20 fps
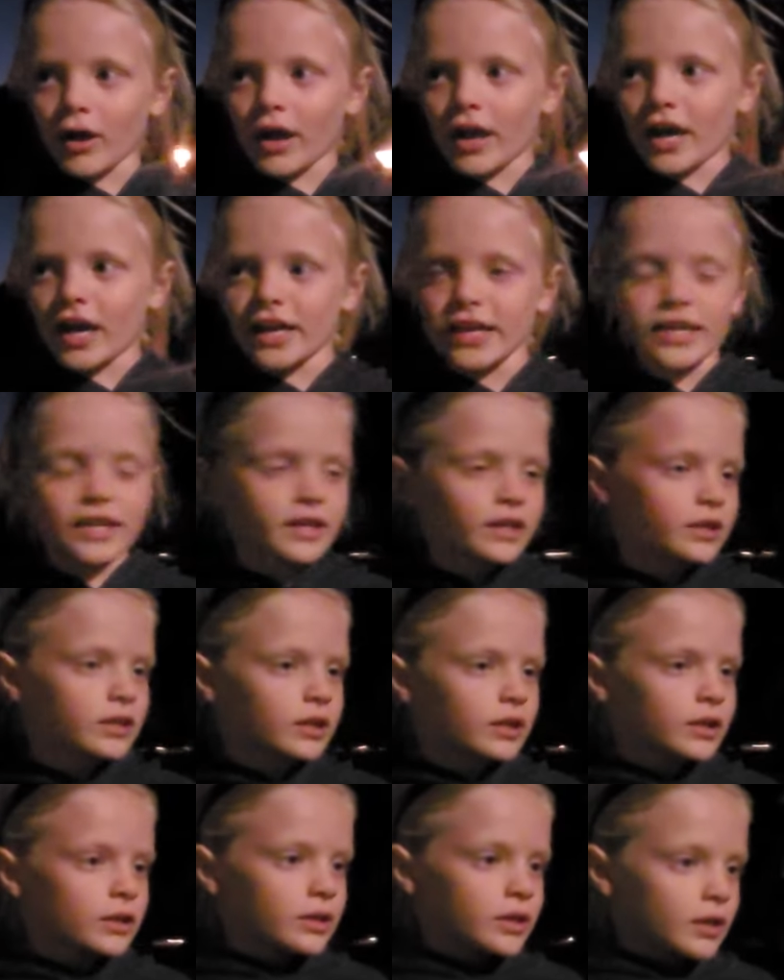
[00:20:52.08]
I
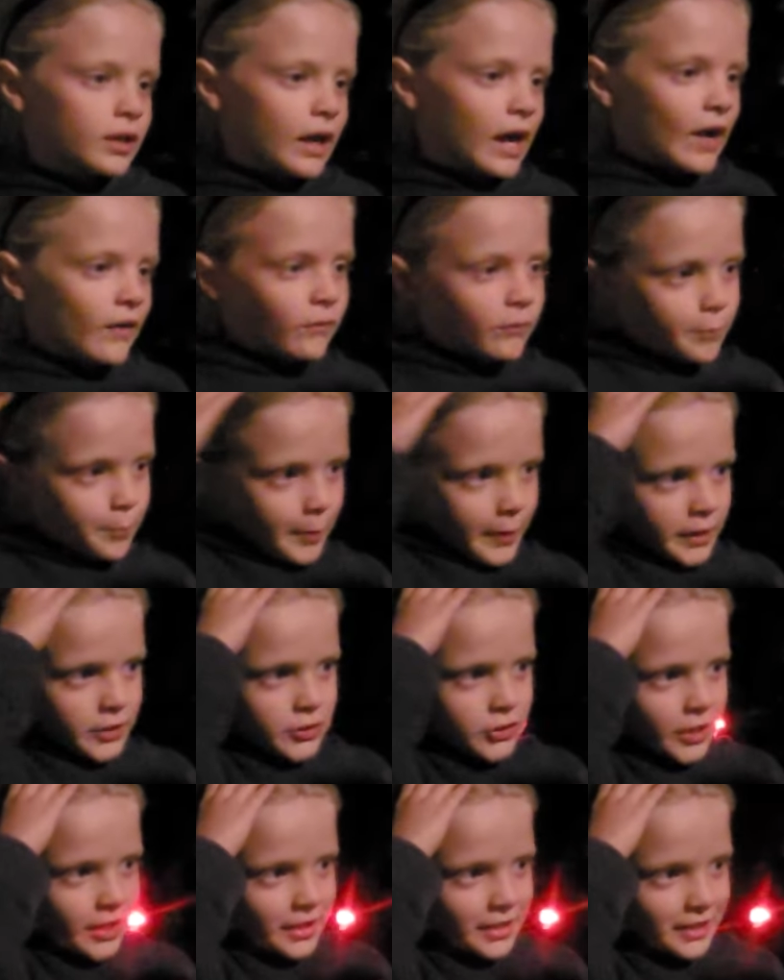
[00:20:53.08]
have
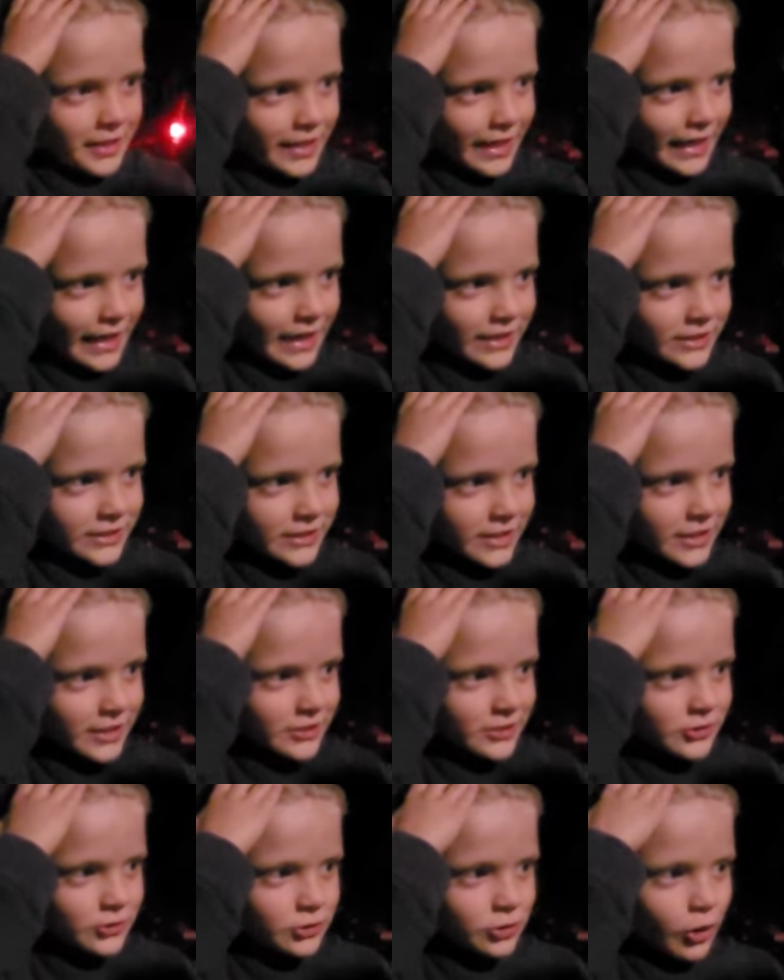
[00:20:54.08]
fishing
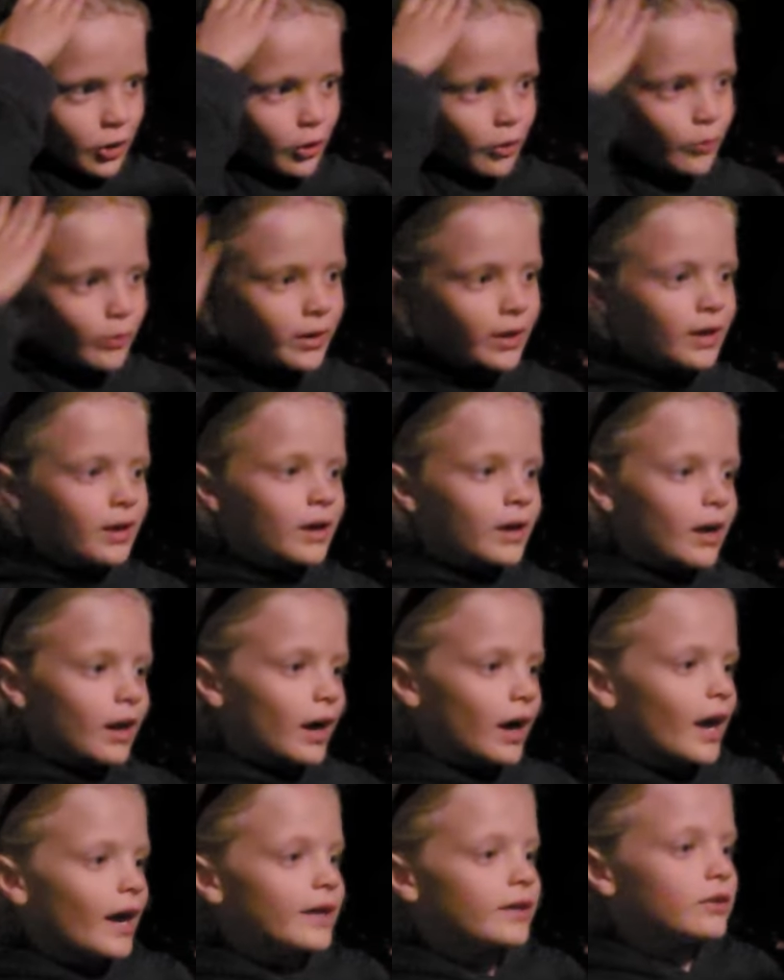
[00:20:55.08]
glasses, so
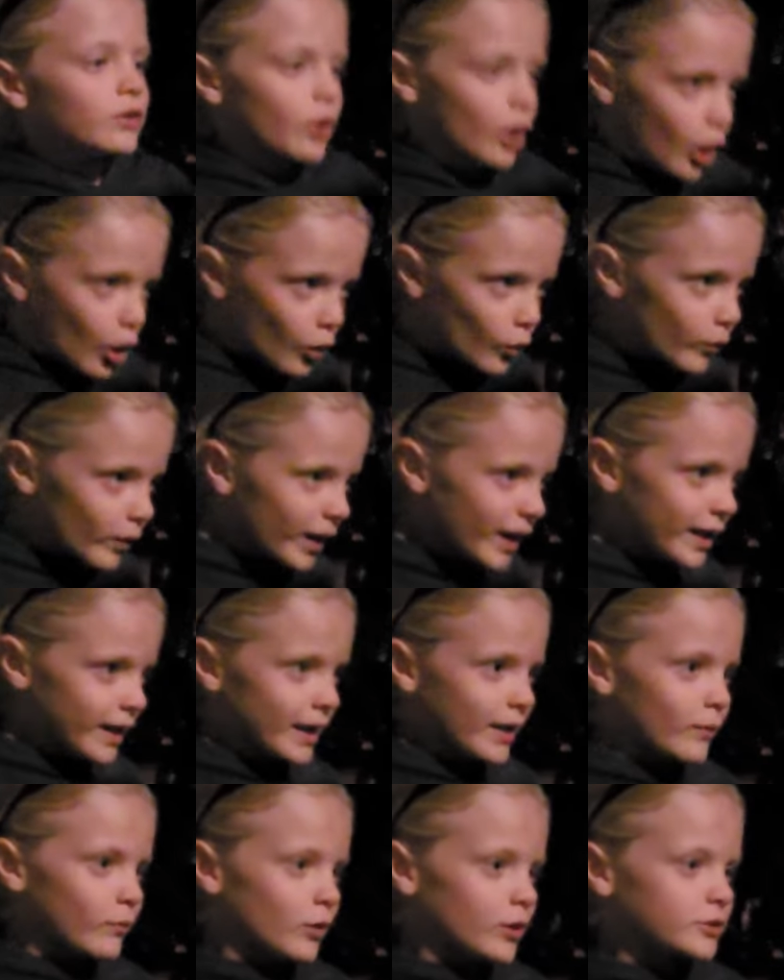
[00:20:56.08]
I know
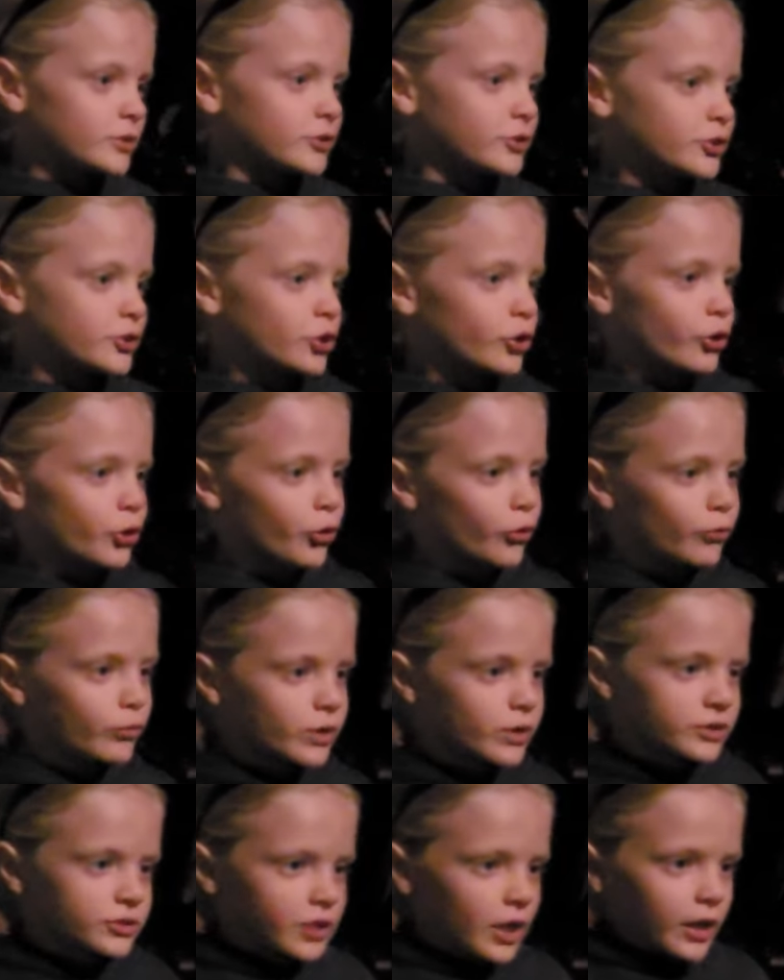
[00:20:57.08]
it was you
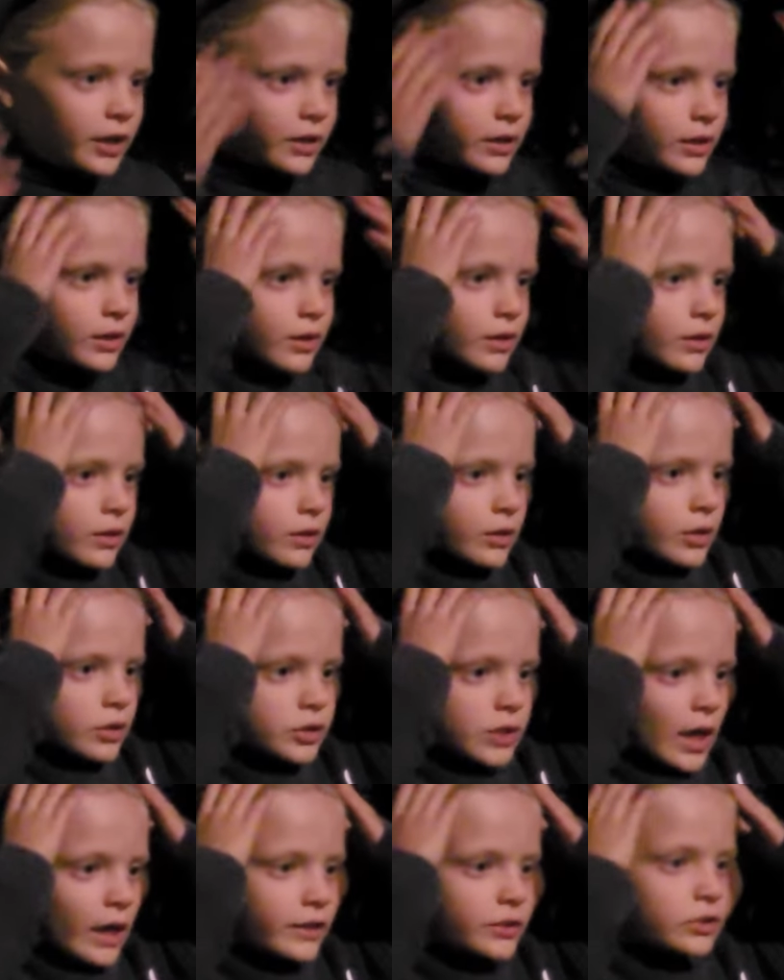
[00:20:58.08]
because I
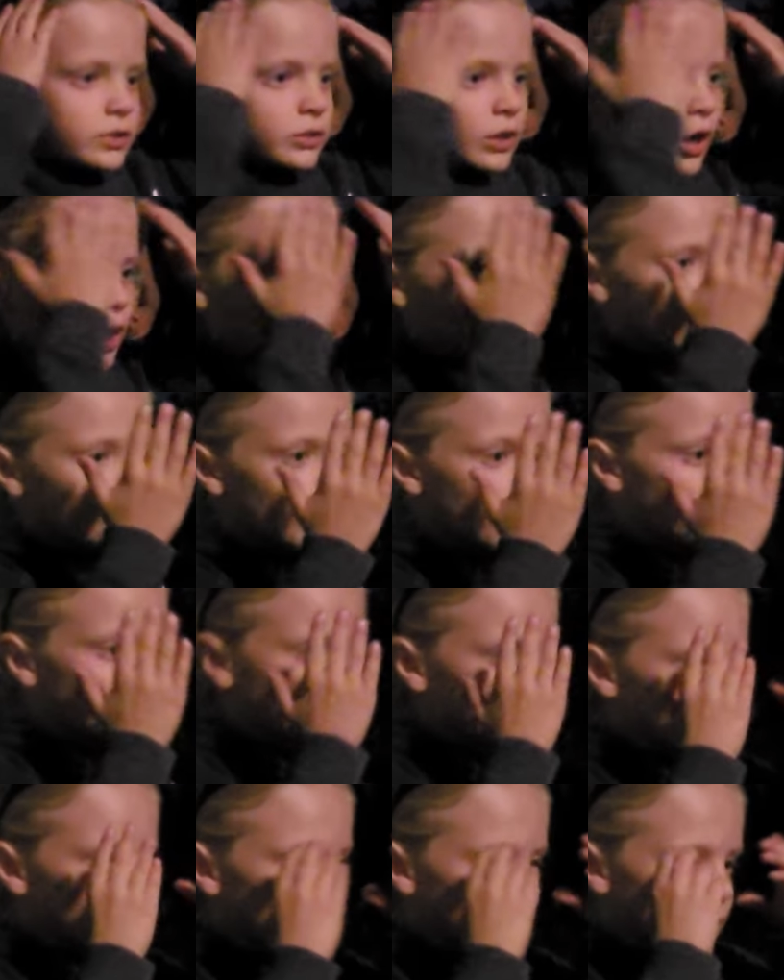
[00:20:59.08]
saw
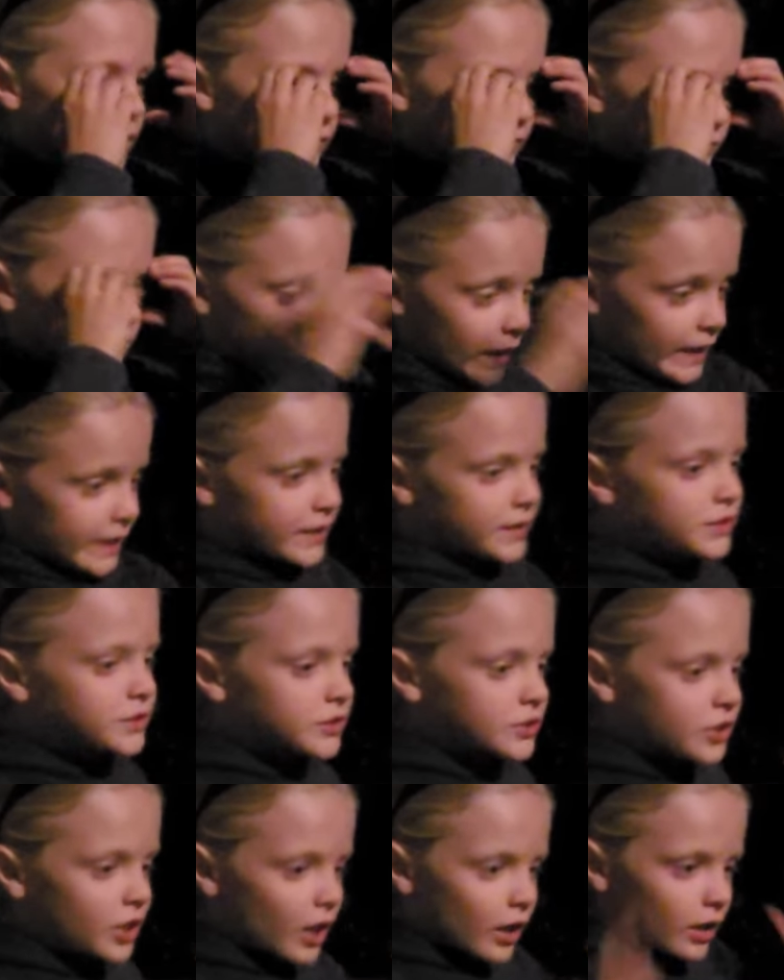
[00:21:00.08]
your face